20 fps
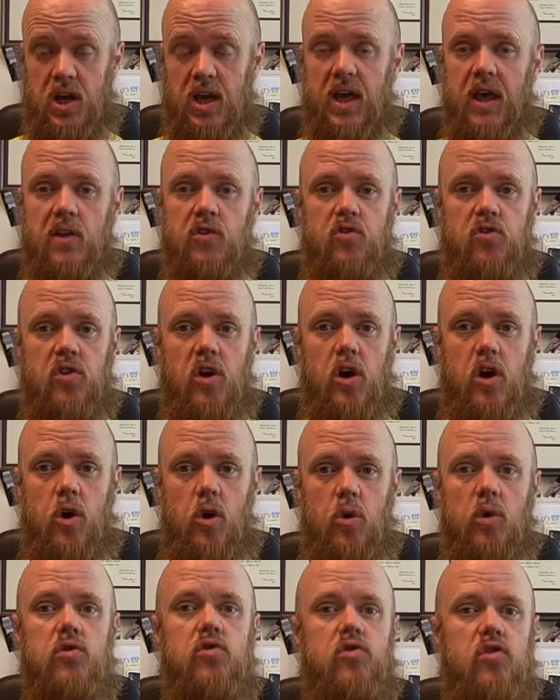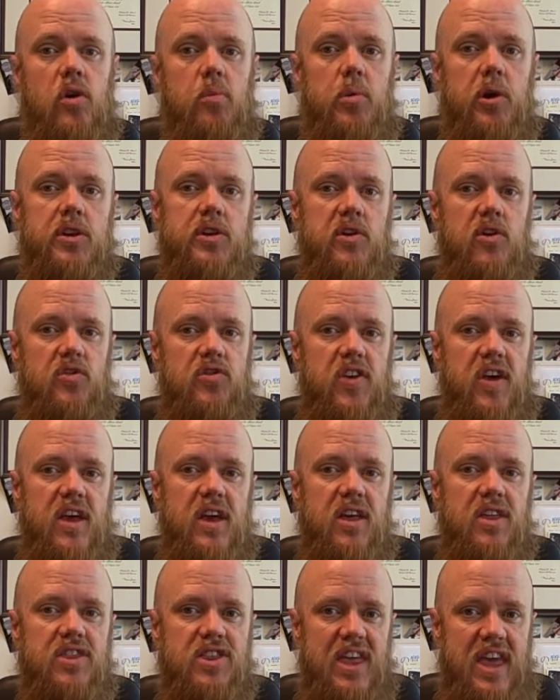And so someone could
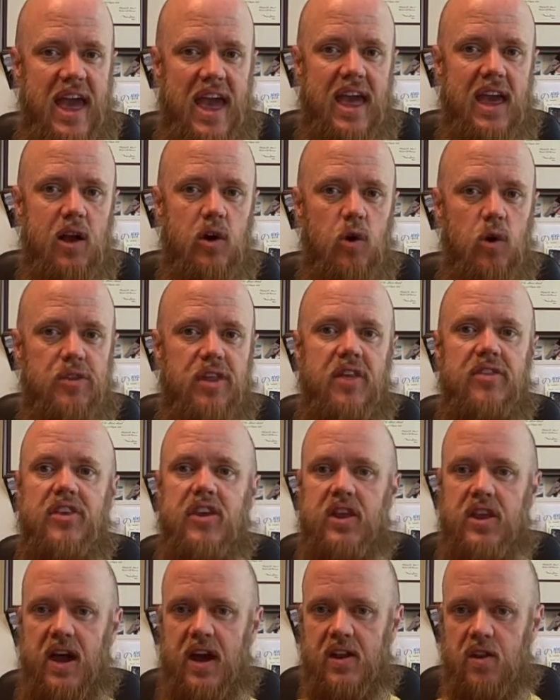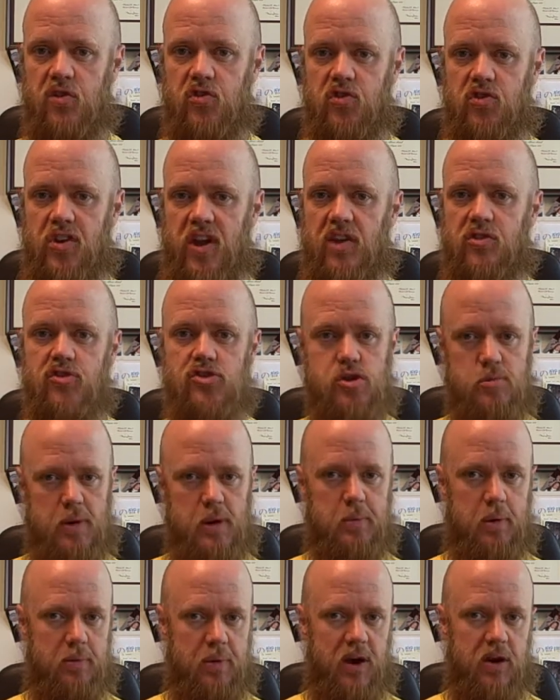take the angle that the United States should be
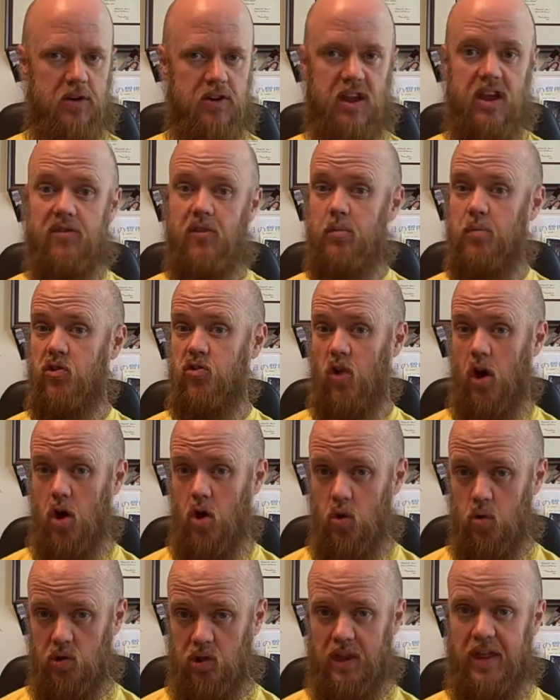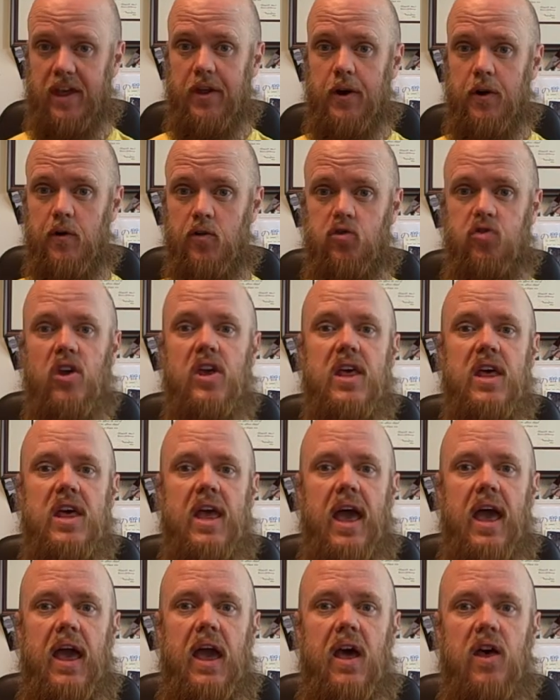prepared to give up its own leaders
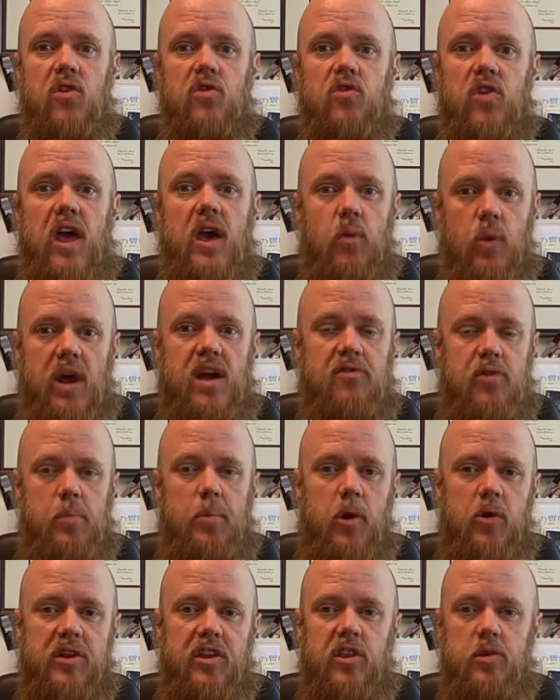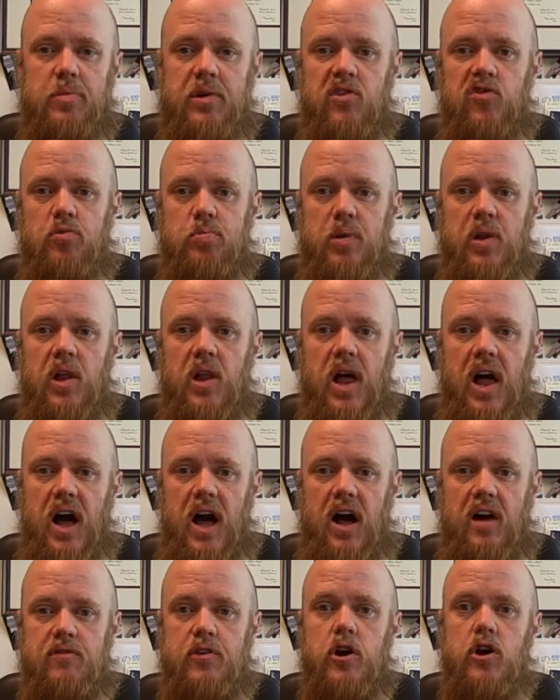as a way of upholding the principle
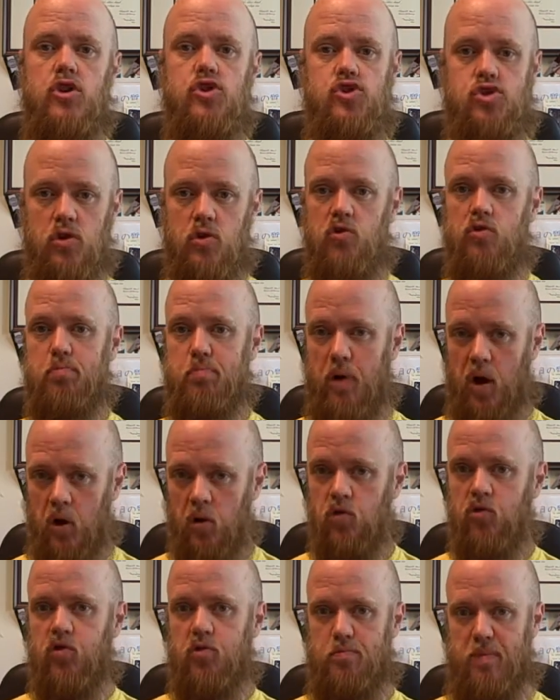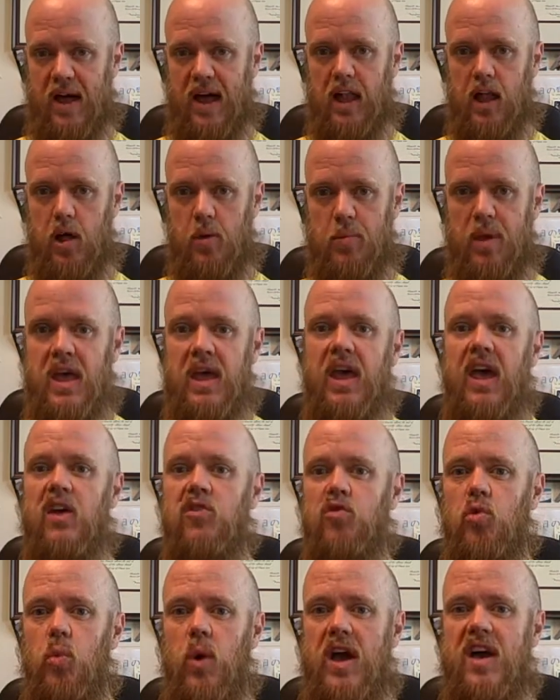of jus post bellum,
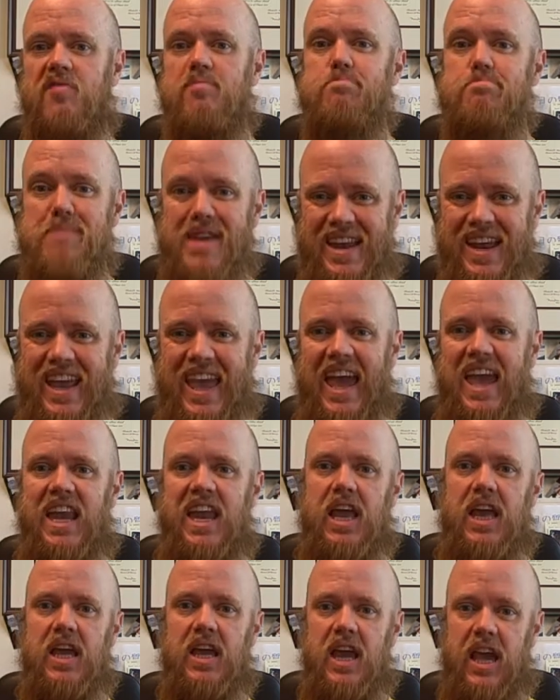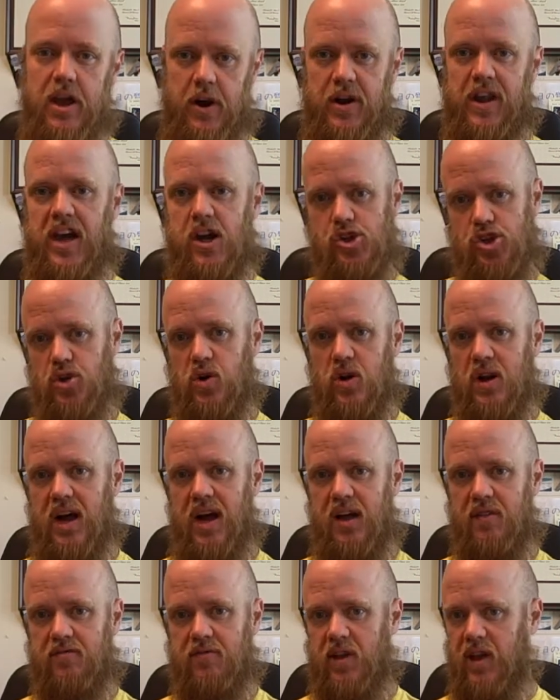as a way of mitigating international
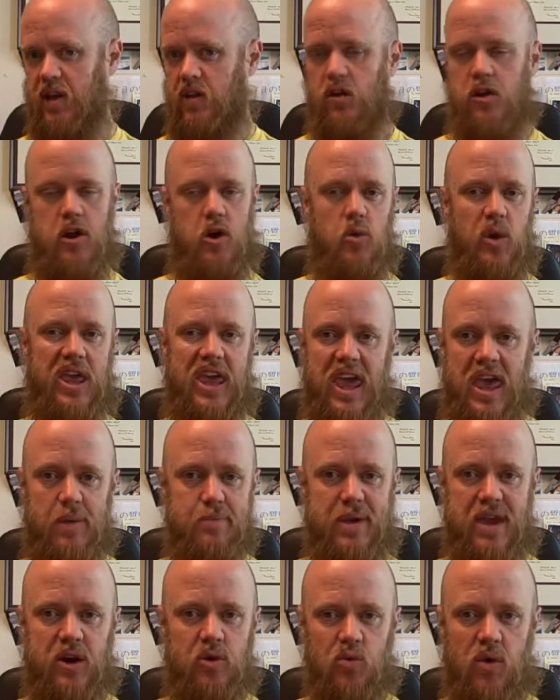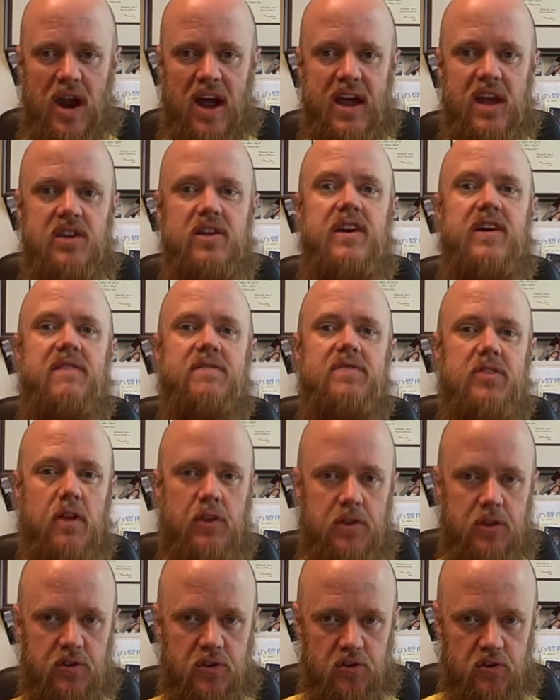conflict. We can't make right
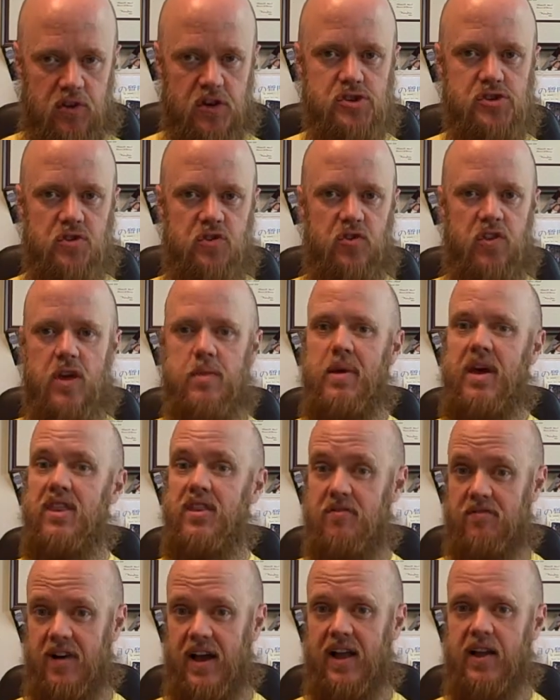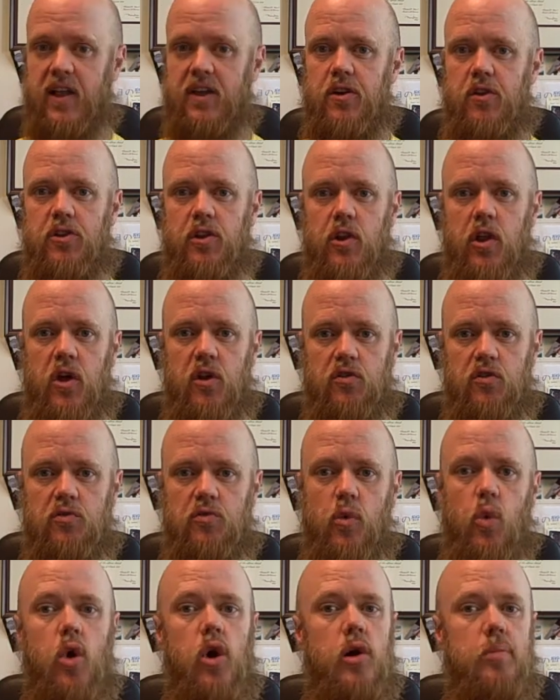the decisions they made that violated the laws
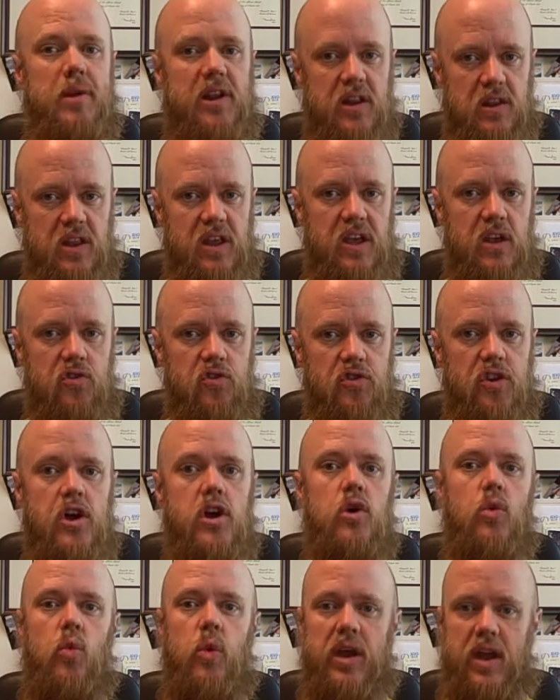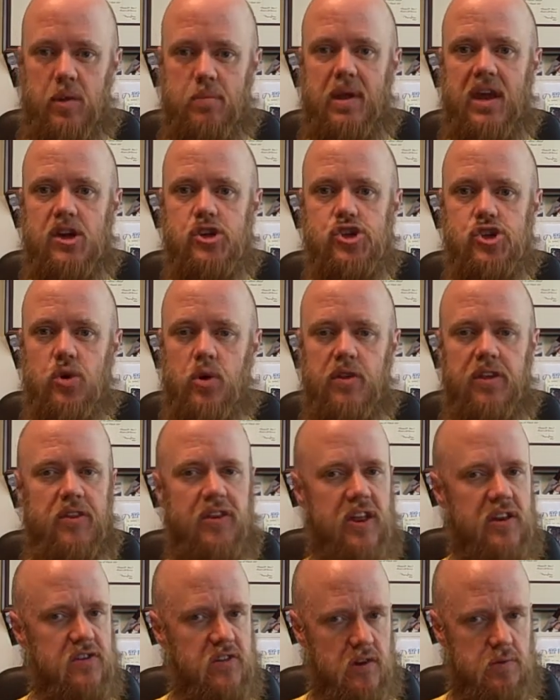of war, but at least we can make sure that
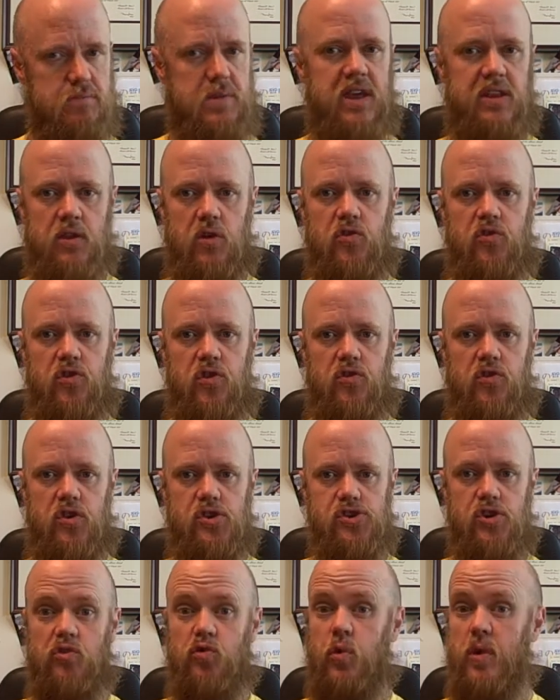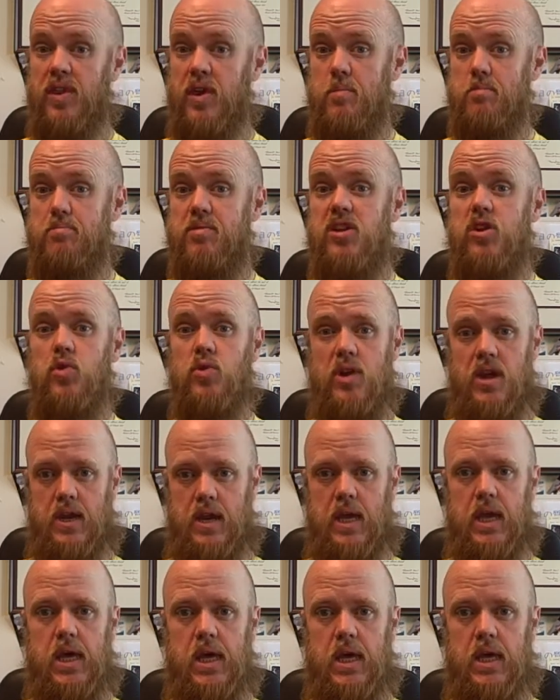they didn't make those decisions with
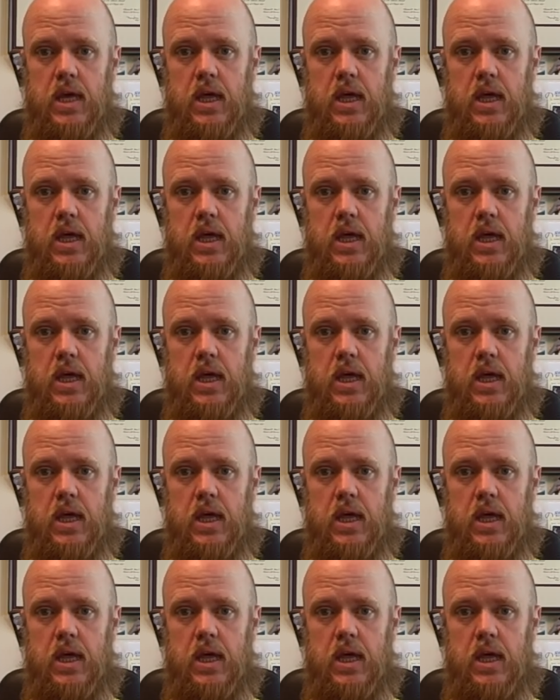impunity.